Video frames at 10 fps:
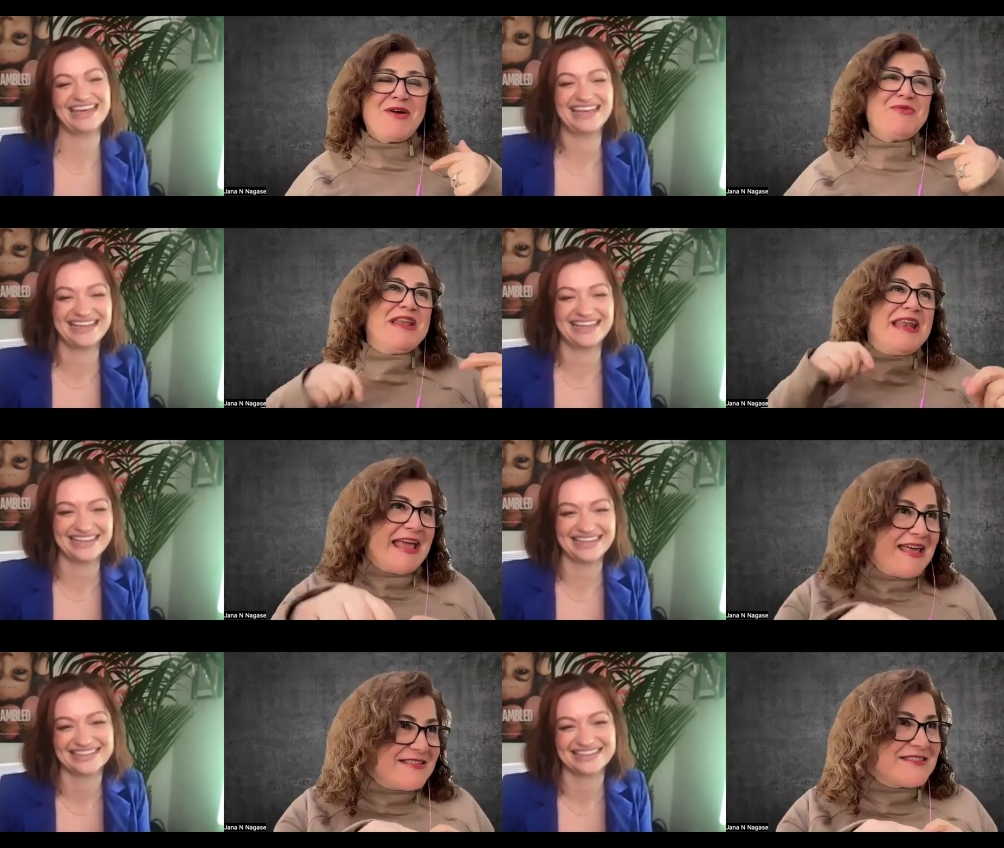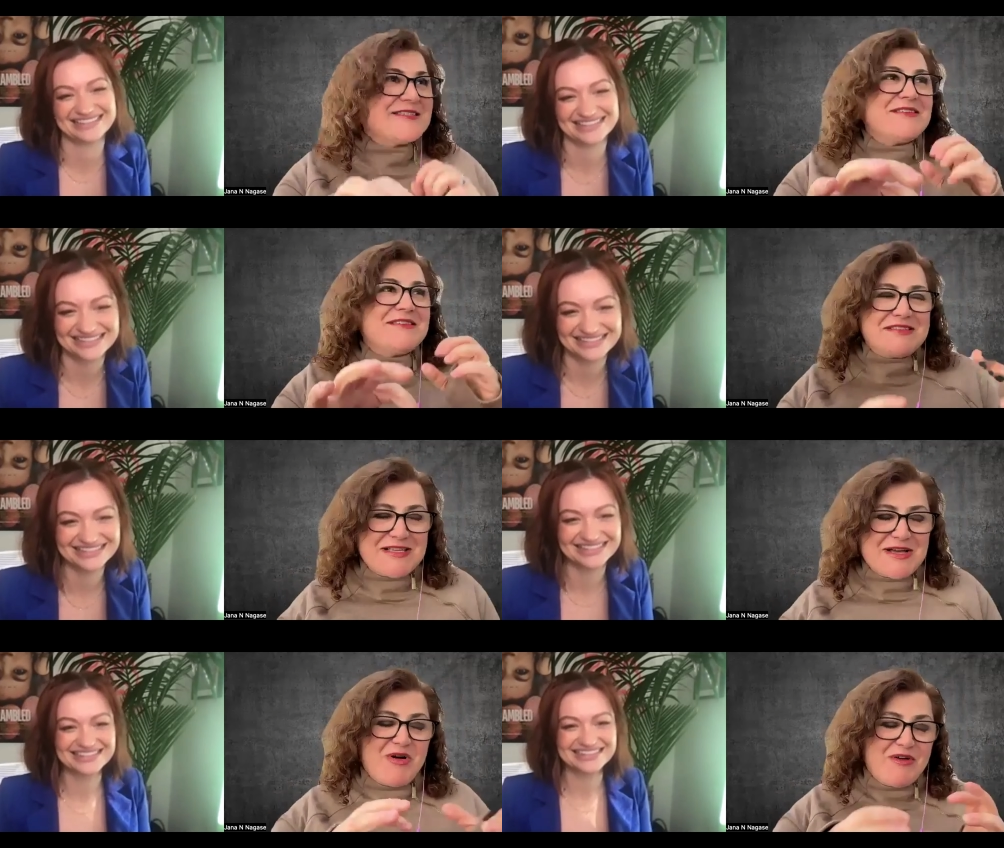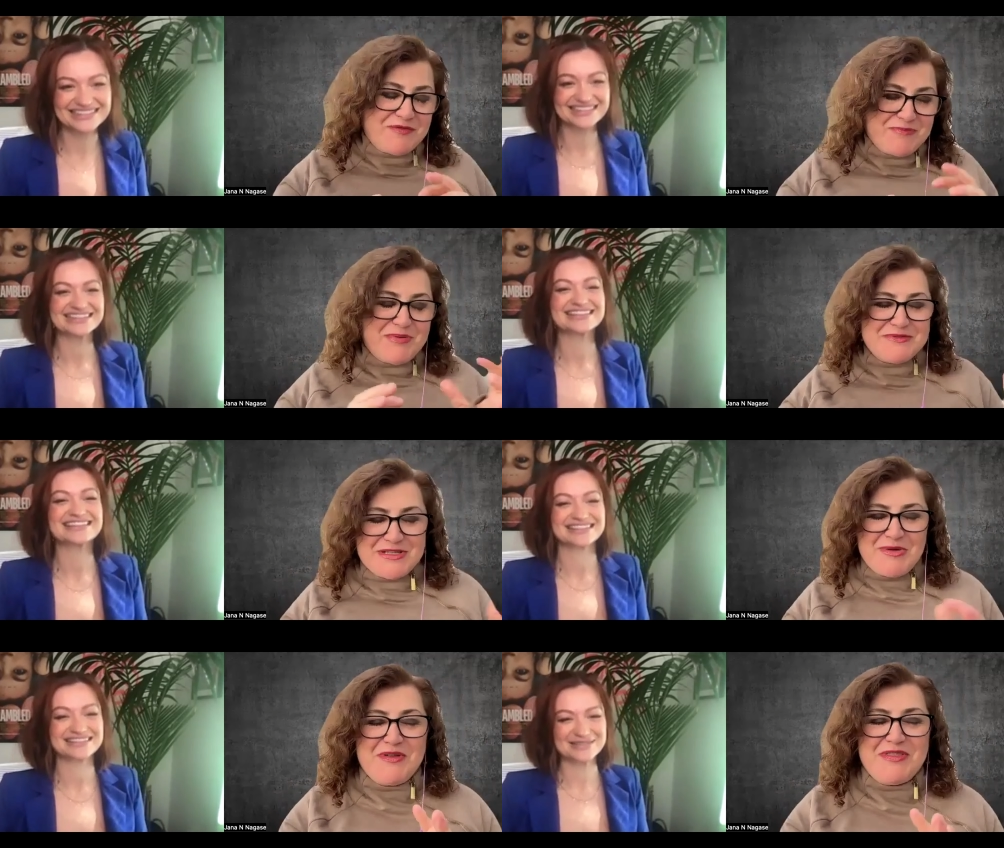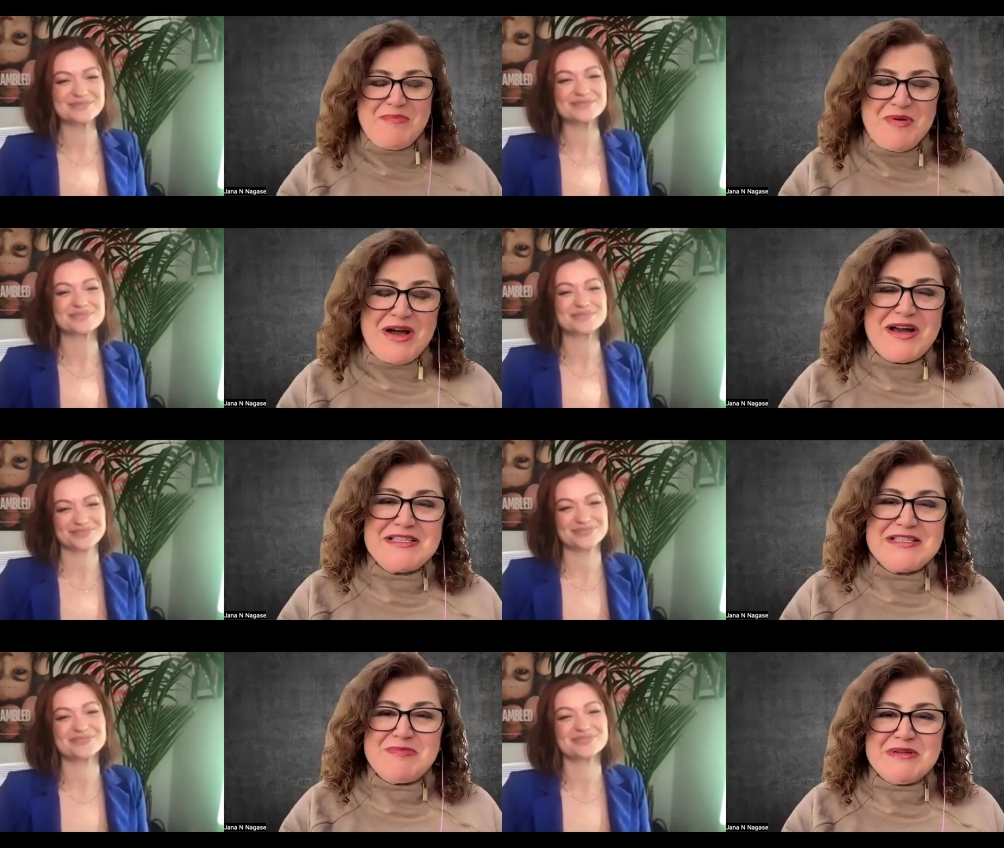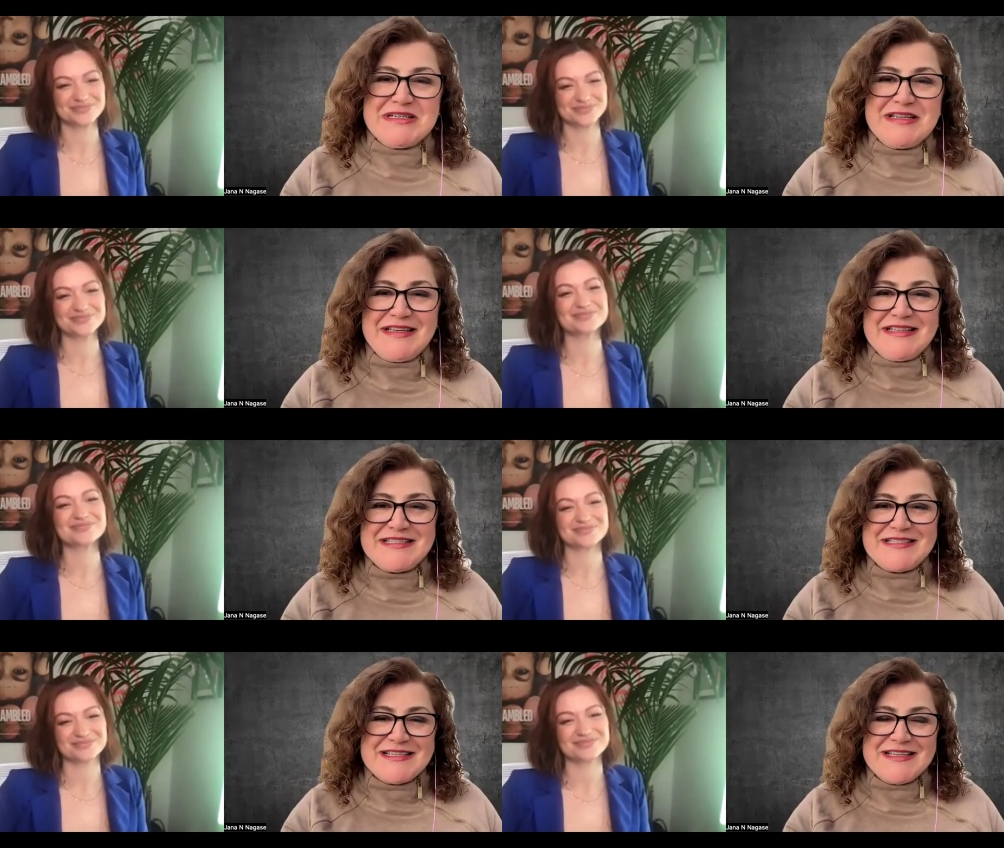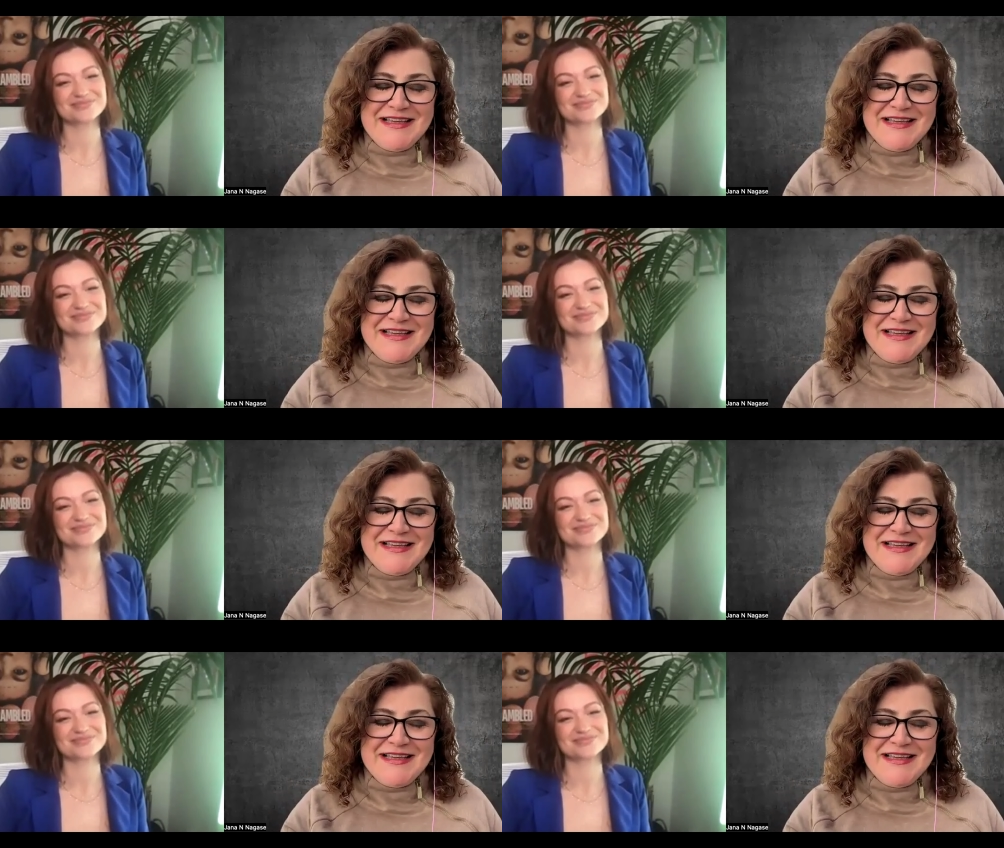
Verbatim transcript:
Speaker 1: I relate some of some of the parts, but it's